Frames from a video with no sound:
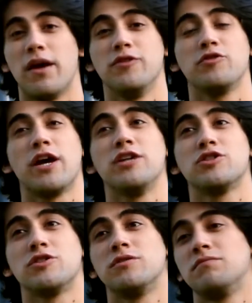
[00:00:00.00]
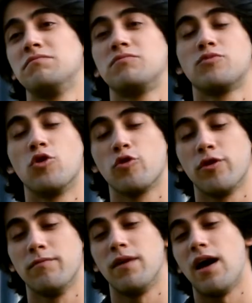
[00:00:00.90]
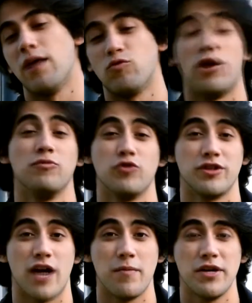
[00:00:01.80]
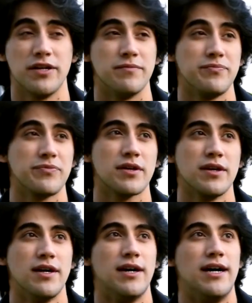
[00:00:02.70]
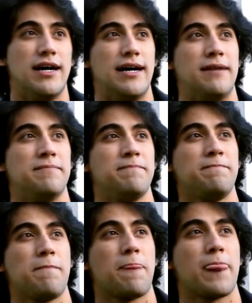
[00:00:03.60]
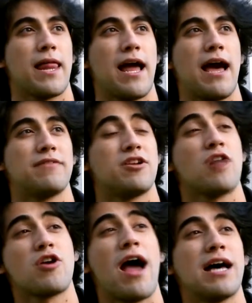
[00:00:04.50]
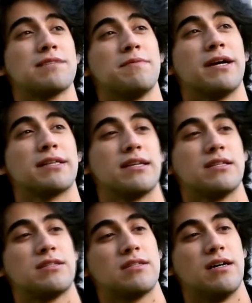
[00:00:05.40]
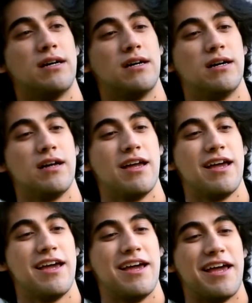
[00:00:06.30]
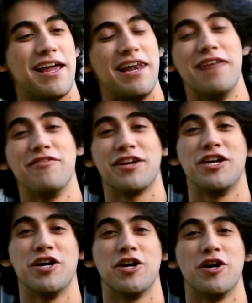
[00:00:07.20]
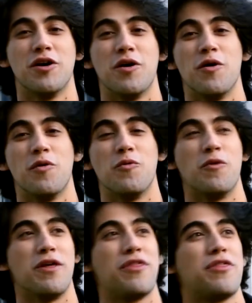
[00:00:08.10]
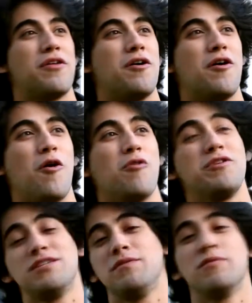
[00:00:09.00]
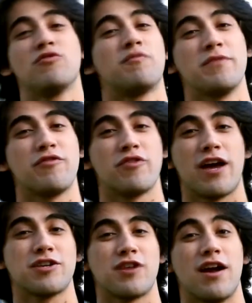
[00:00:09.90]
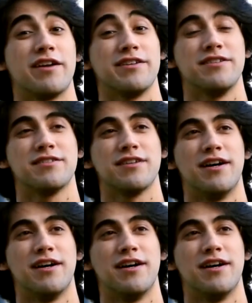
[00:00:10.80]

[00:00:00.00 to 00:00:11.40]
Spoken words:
education program, and why I'm doing the IB. And another aspect is living here with all these people from different nationalities,